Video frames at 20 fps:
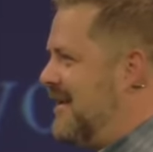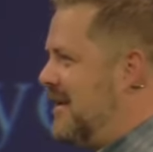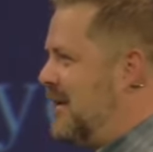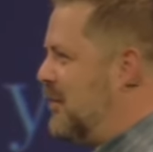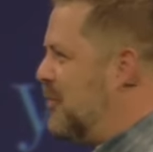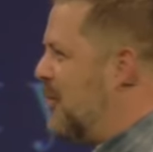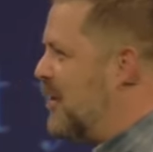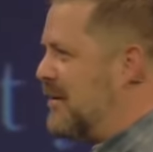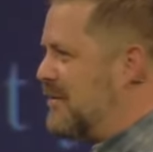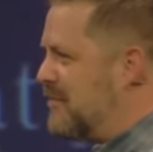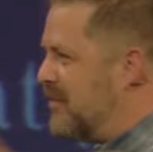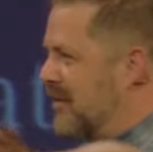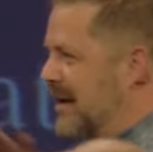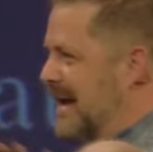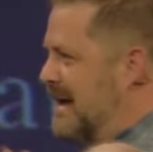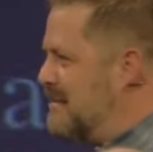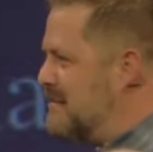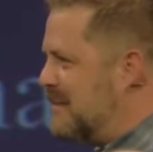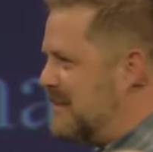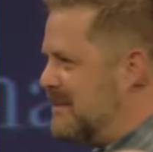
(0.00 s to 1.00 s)
You're working for
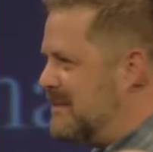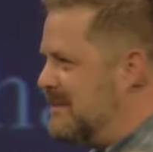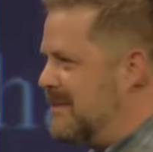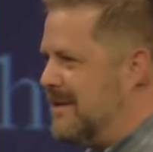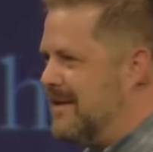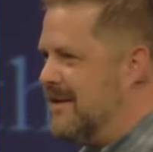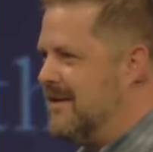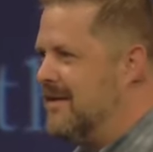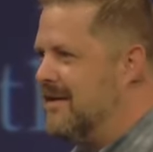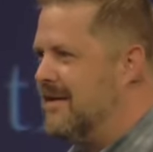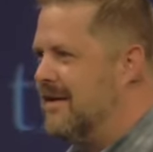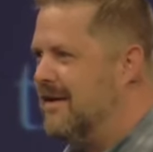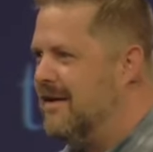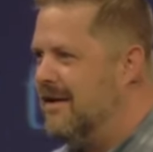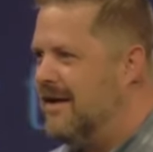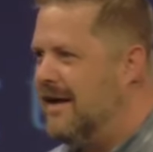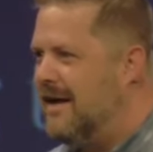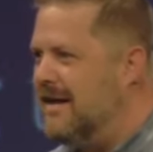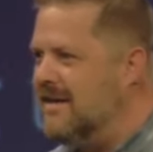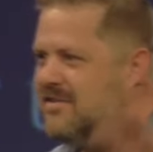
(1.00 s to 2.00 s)
him.
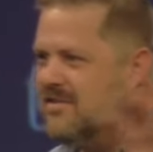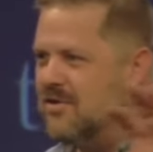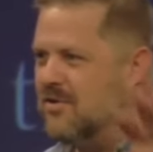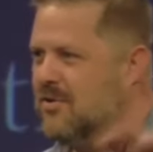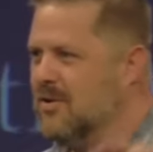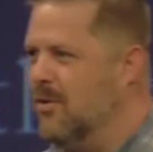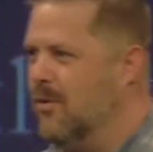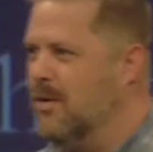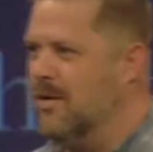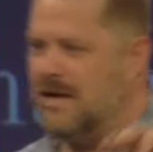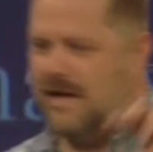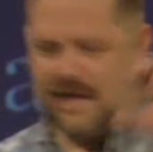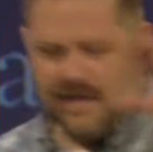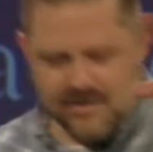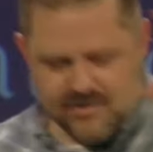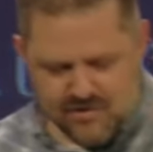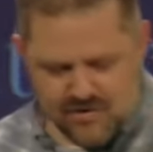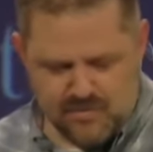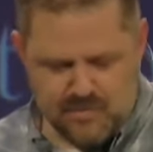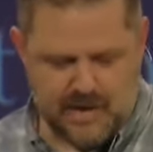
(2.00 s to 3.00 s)
He's your Lord,
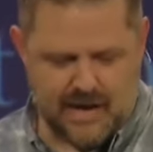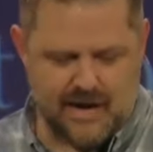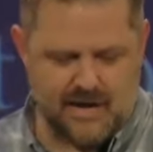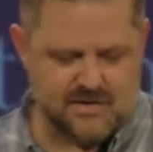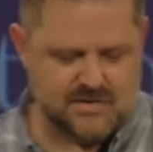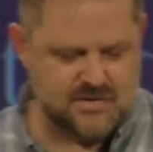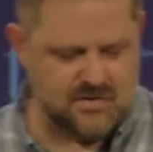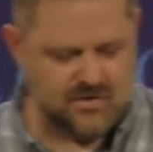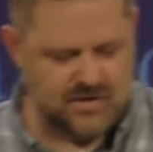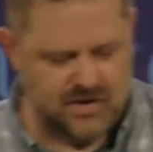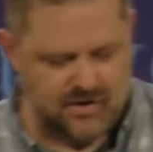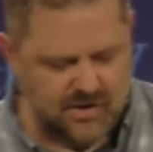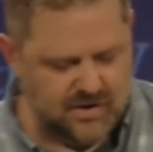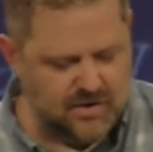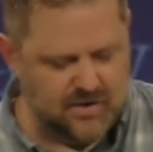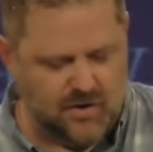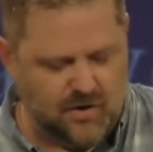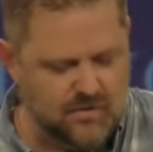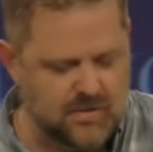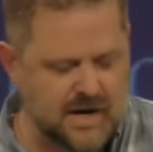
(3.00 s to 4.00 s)
he's your master. You,
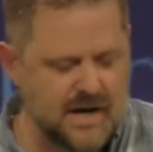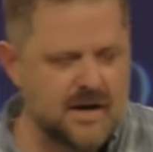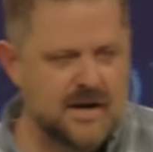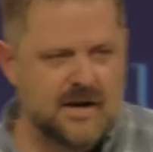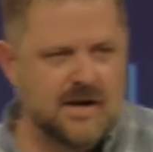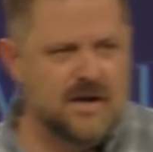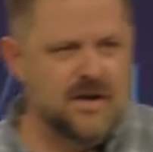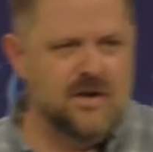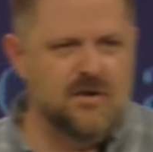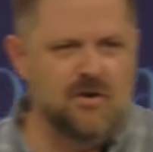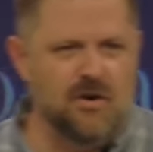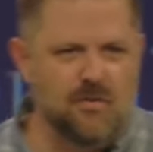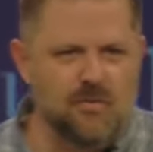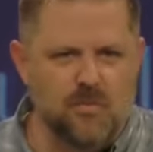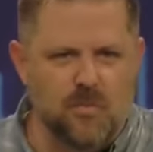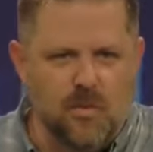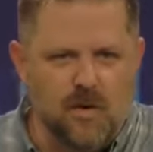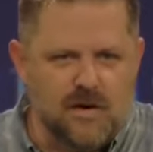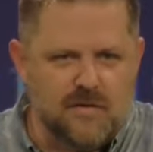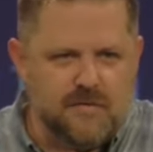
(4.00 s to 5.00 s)
you, don't, you
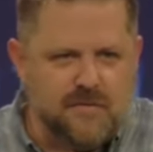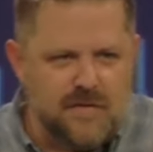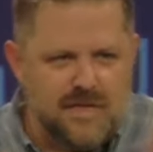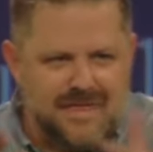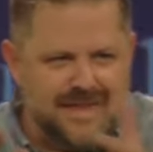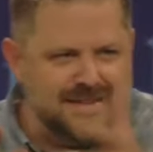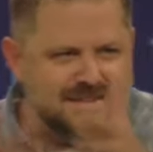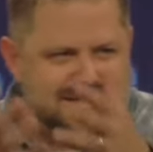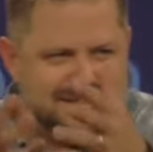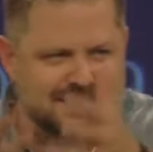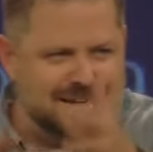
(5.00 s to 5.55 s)
don't work for this